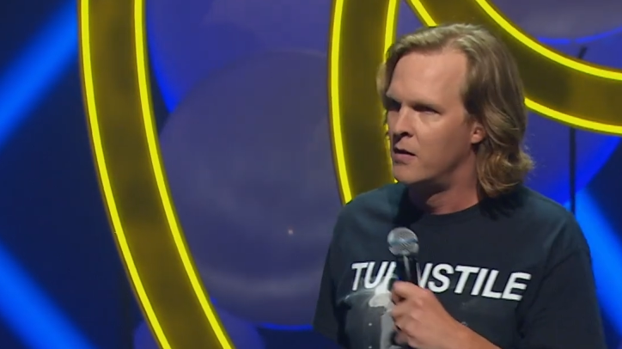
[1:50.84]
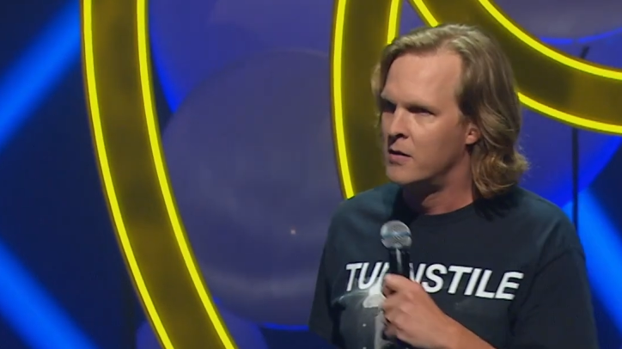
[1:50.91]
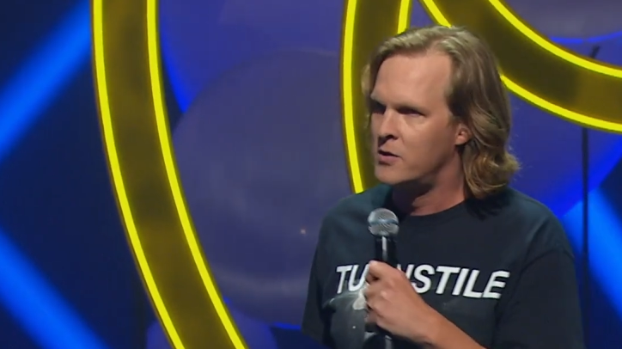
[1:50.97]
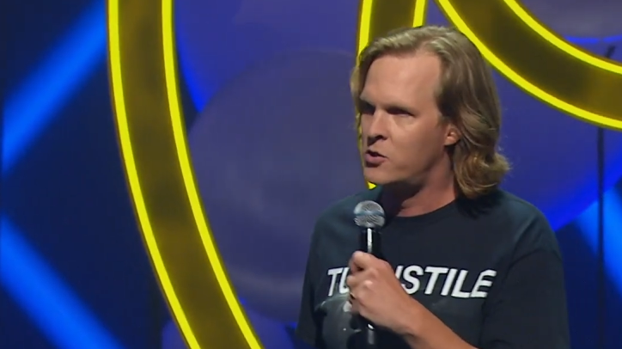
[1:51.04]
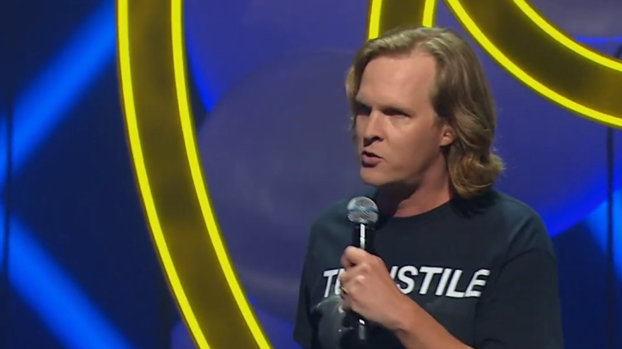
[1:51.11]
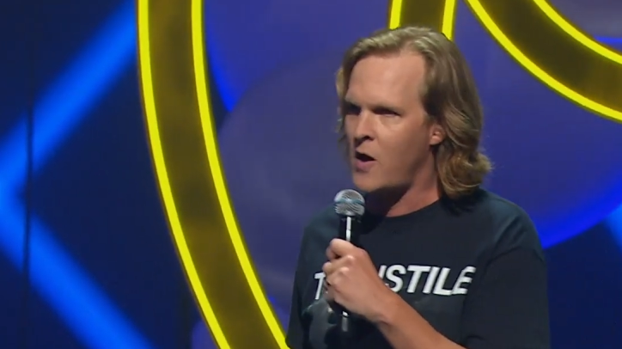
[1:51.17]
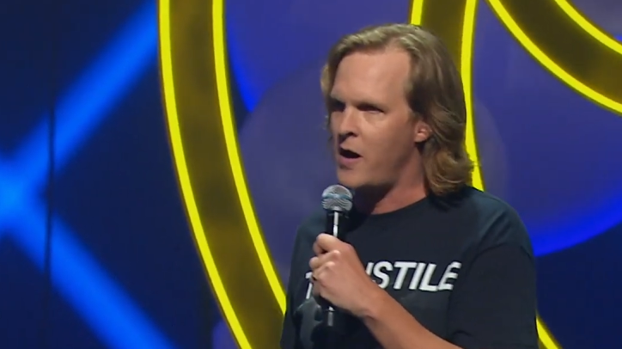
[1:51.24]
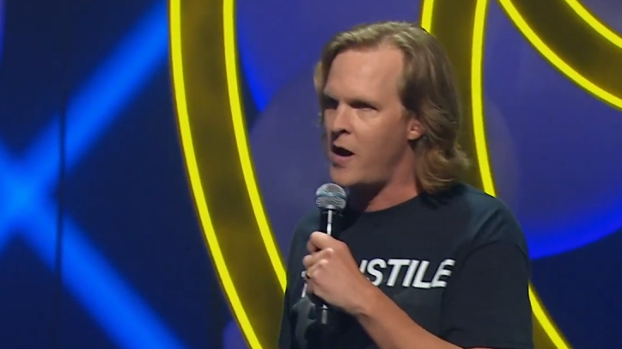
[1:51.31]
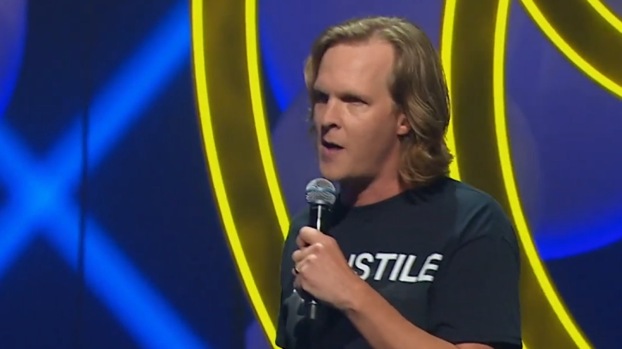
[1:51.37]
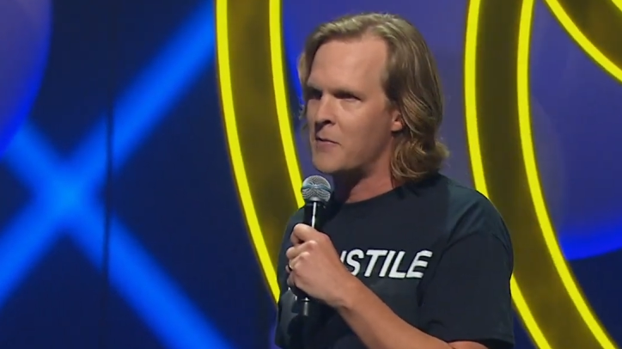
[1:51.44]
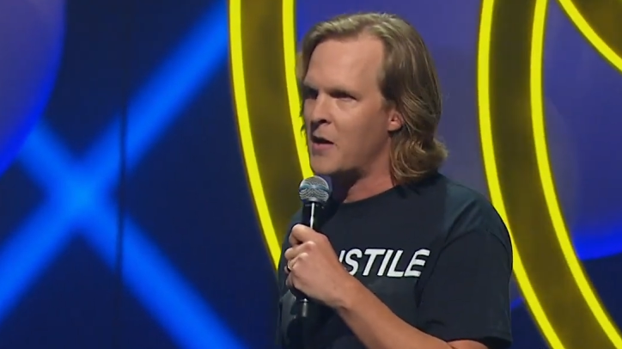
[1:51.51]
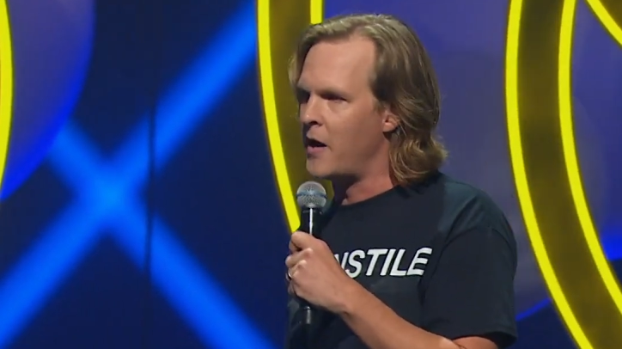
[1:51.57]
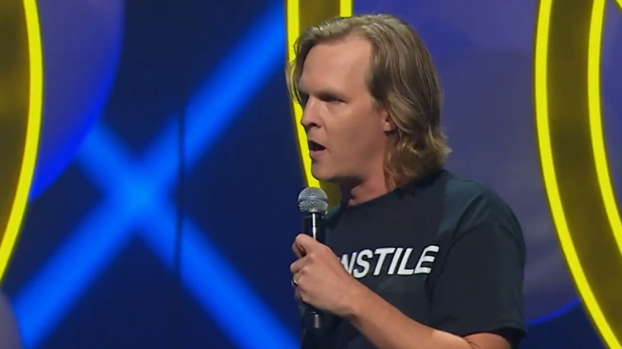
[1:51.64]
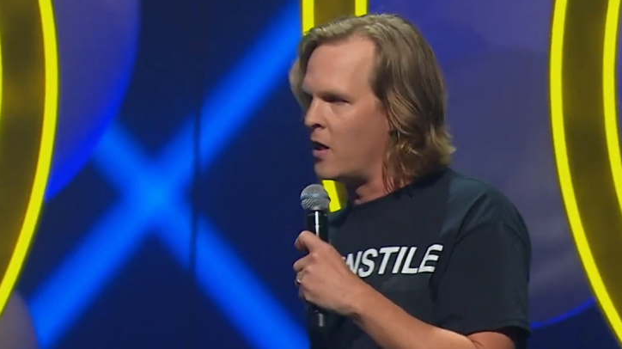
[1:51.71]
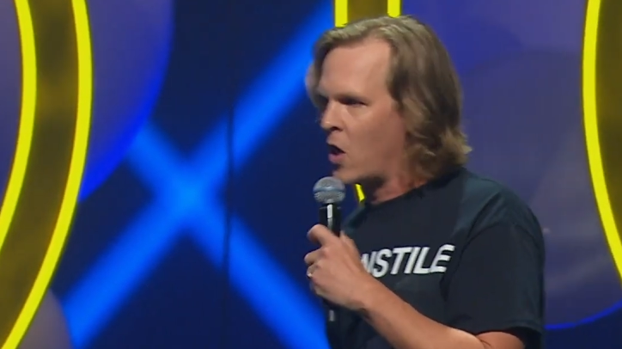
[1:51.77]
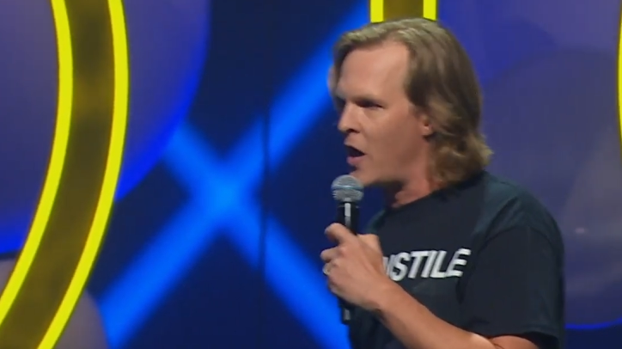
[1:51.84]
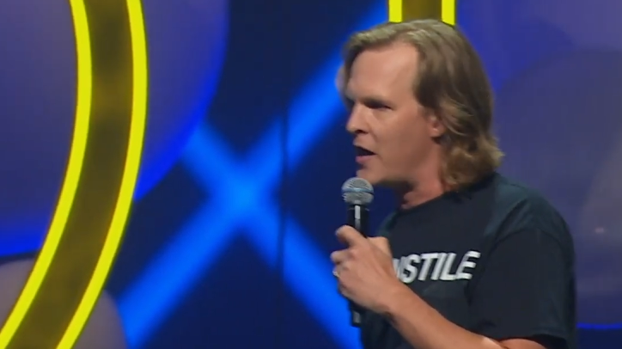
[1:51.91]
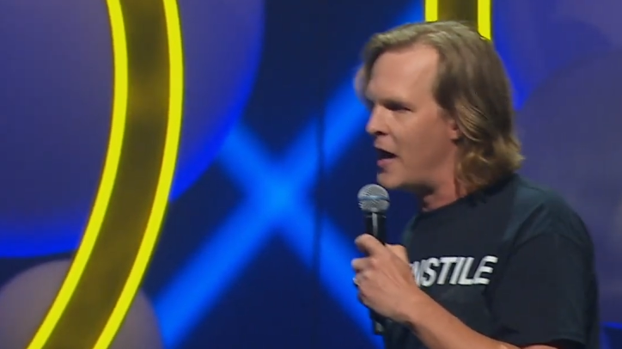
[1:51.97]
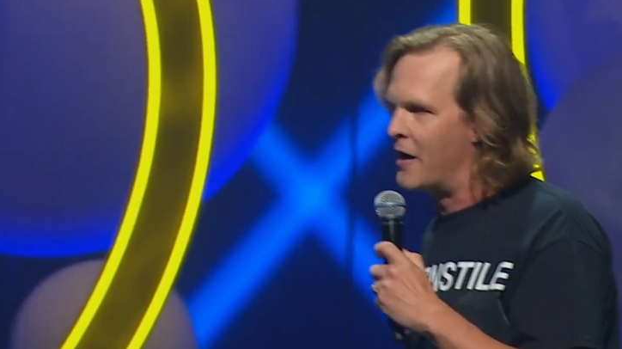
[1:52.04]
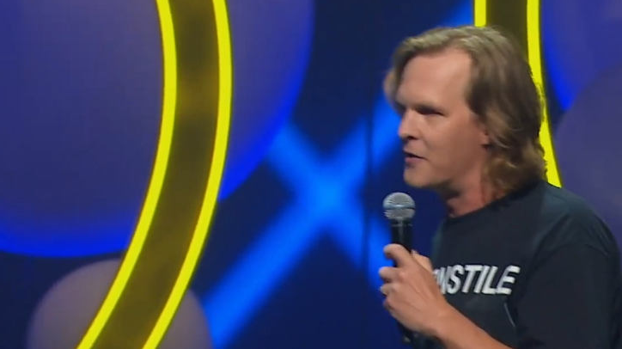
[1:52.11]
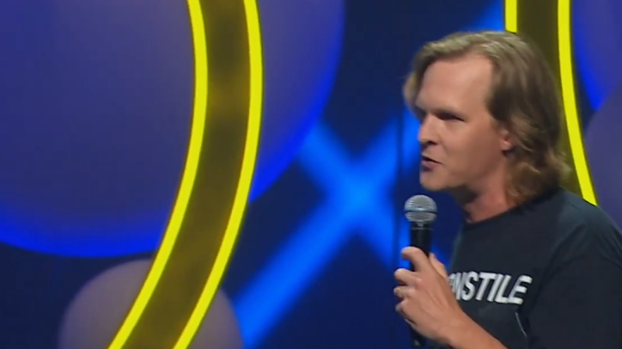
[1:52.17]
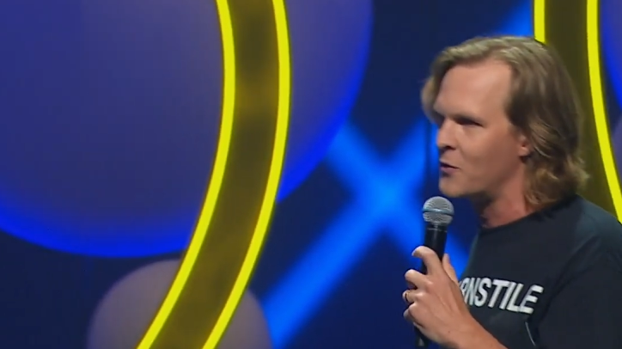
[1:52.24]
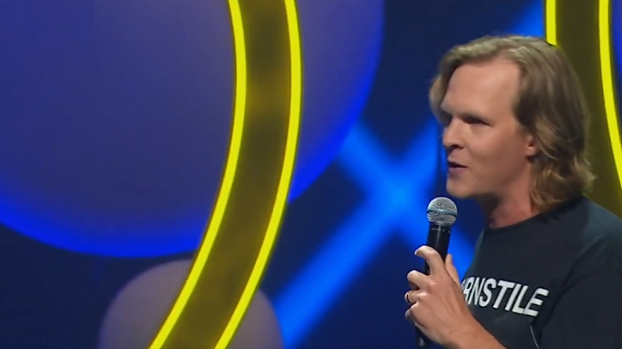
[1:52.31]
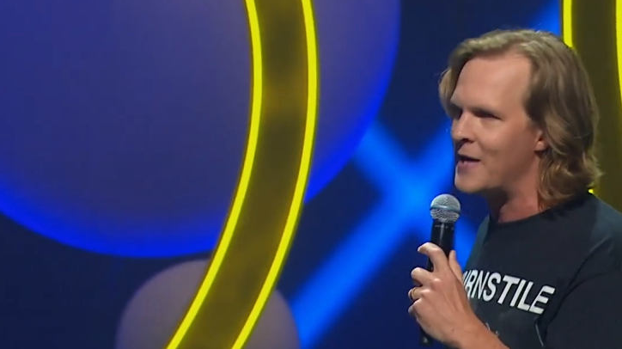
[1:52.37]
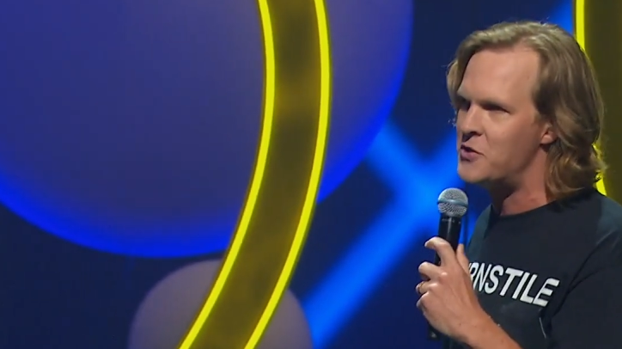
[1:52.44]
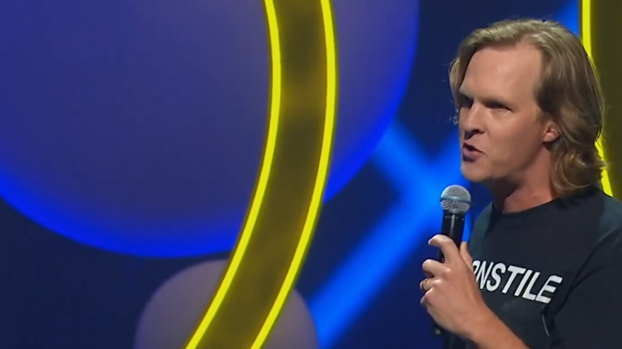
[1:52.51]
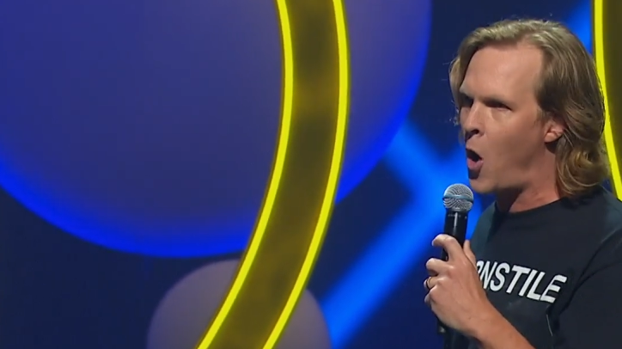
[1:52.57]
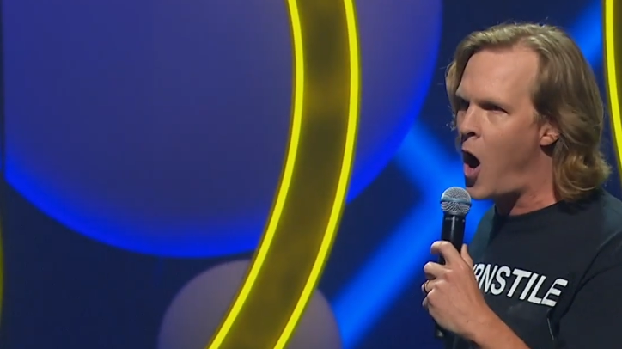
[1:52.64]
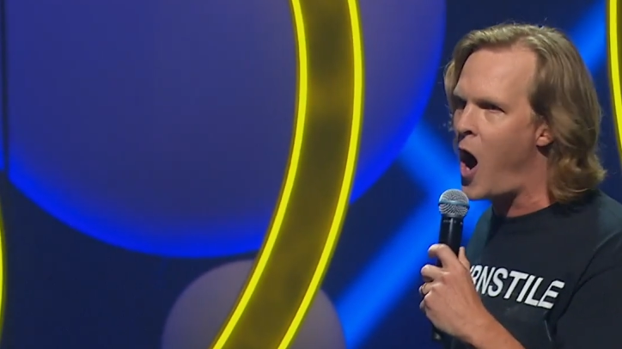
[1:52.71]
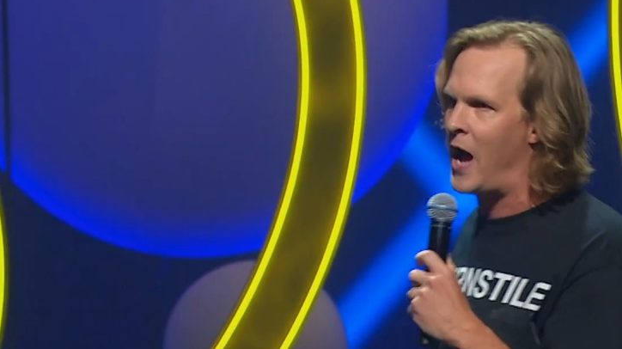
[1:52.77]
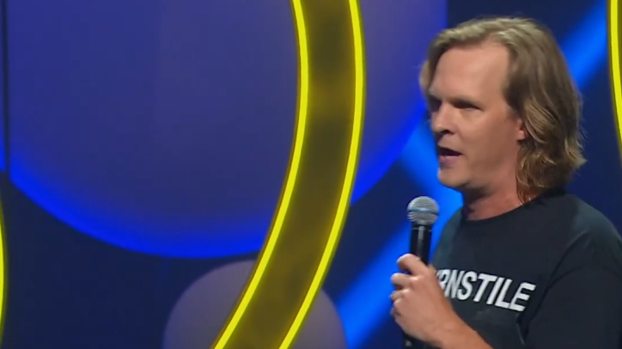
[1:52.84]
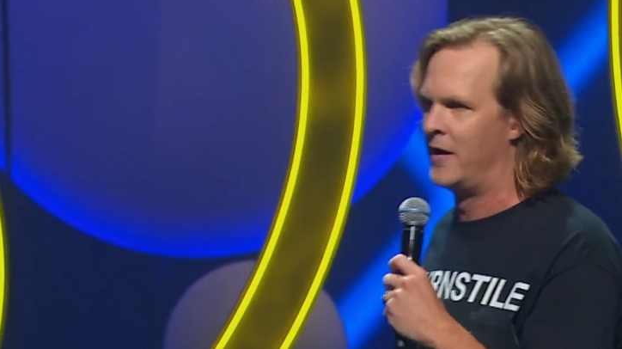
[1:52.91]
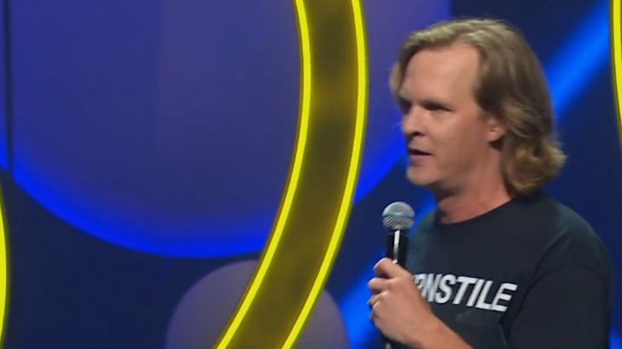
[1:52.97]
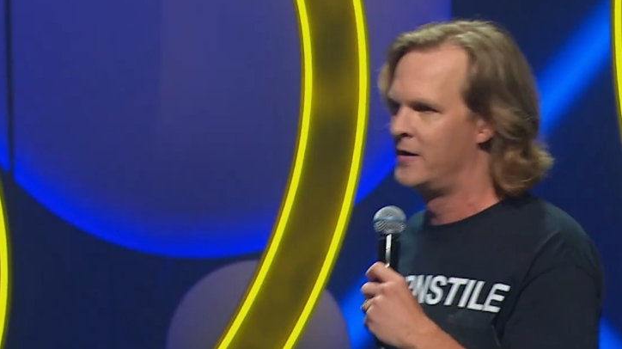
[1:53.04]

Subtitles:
Straight up, they don't lie down till they die.